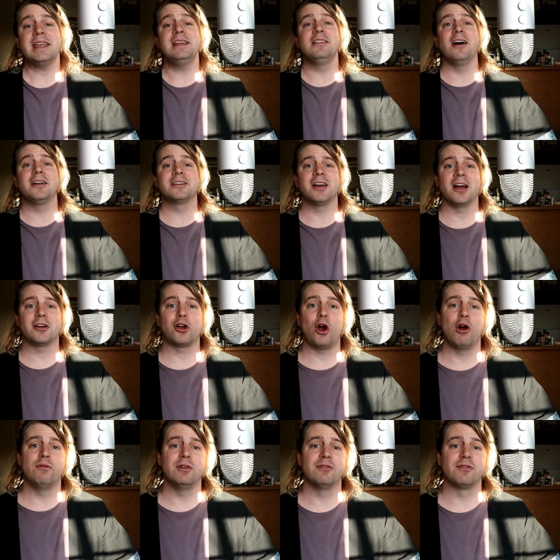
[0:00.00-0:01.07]
Elon got
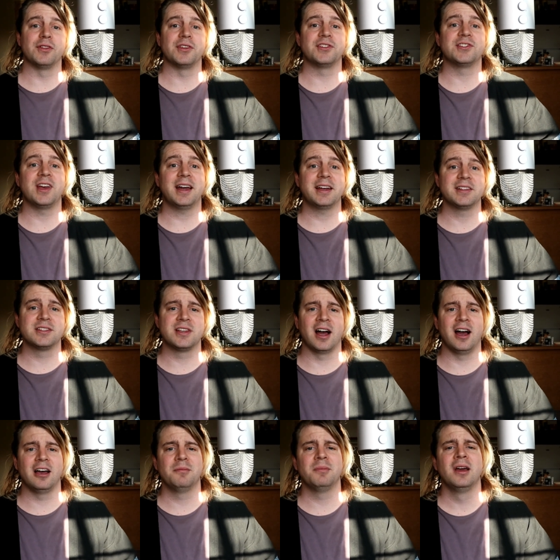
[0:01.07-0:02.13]
COVID for the second
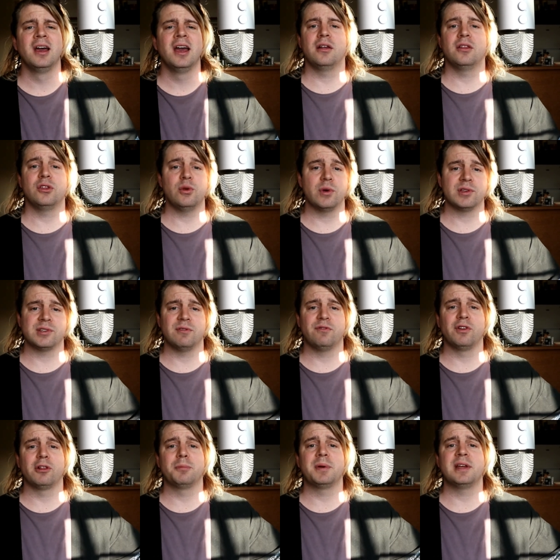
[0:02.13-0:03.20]
time. The US and
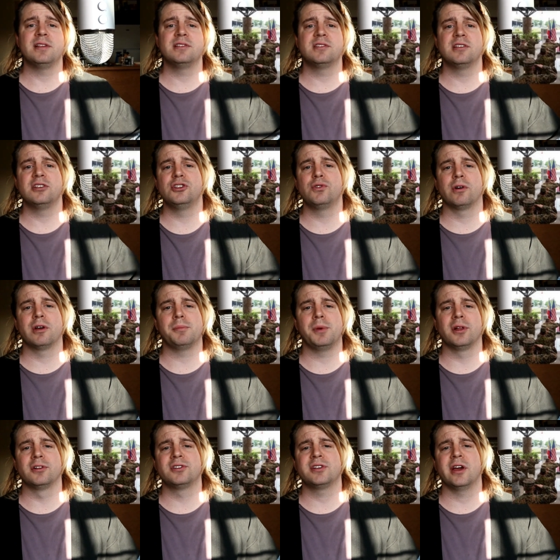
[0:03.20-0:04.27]
Philippines did joint
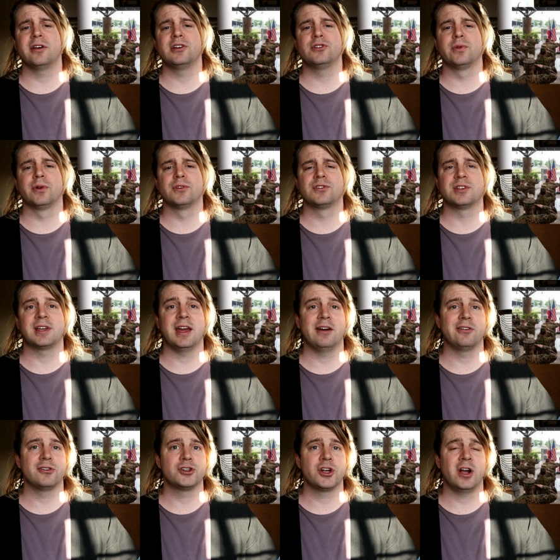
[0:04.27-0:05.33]
military drills to
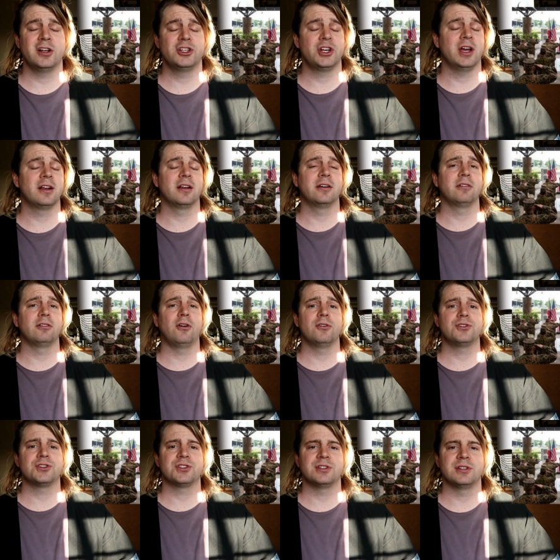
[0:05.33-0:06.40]
counter China,
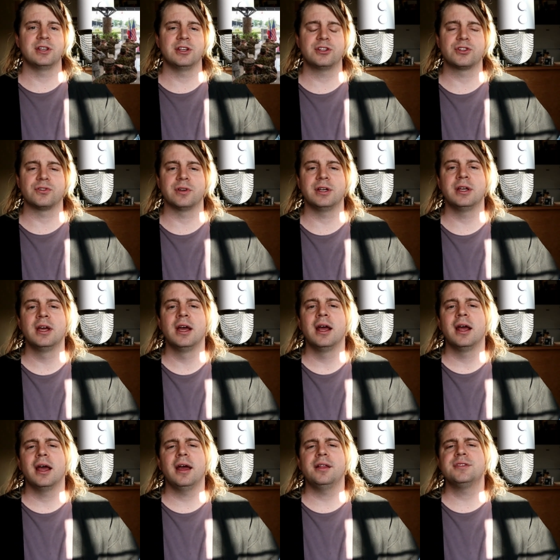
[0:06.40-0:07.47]
largest in history,
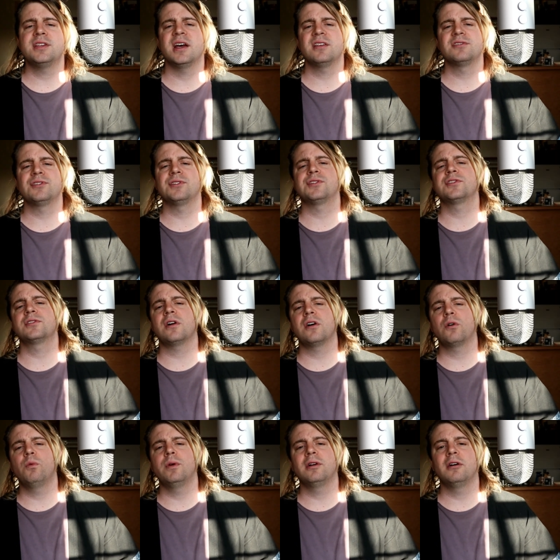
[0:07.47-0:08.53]
and Tesla's
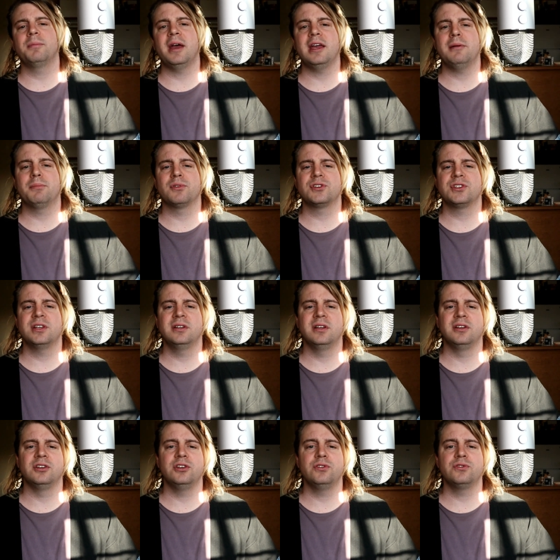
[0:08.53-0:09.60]
stock went up 8%
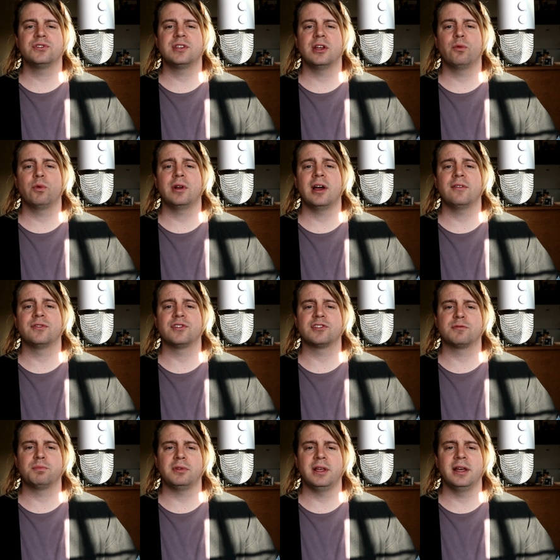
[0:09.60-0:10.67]
in news that it would have to
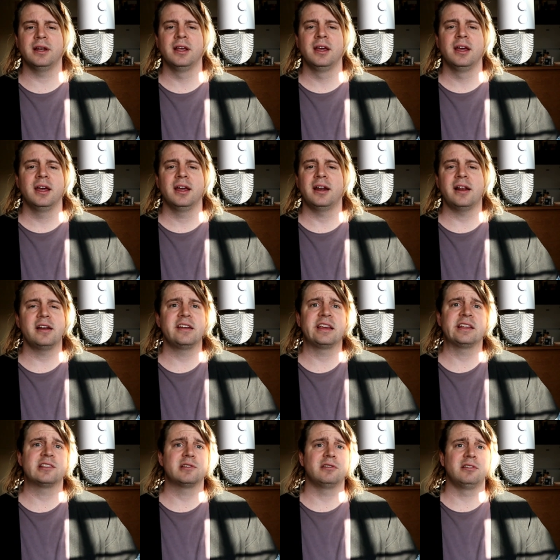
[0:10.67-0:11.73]
split. And I didn't
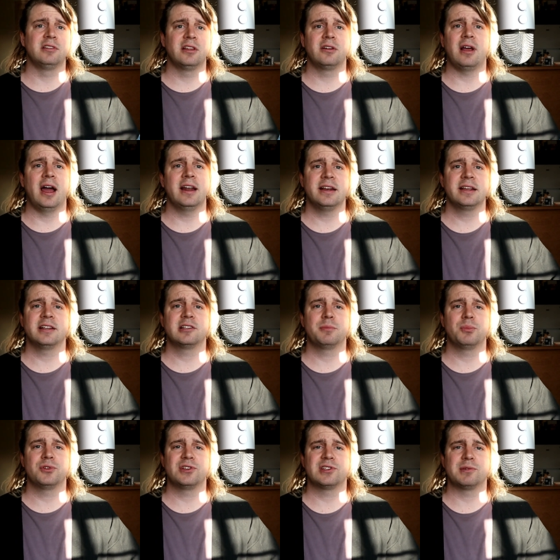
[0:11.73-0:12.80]
get to lit I didn't get to
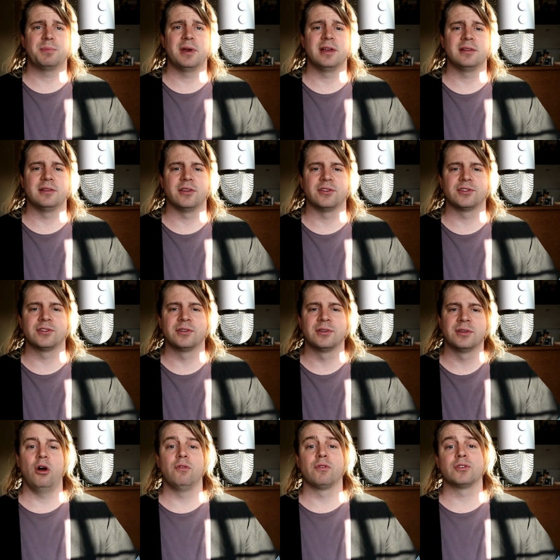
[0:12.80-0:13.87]
participate in this.
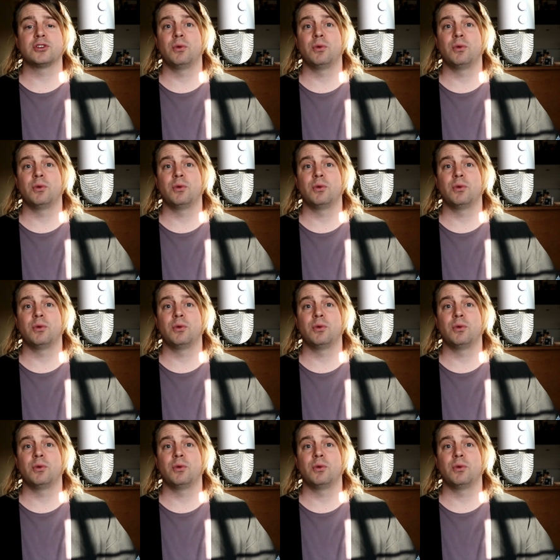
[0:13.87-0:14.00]
Over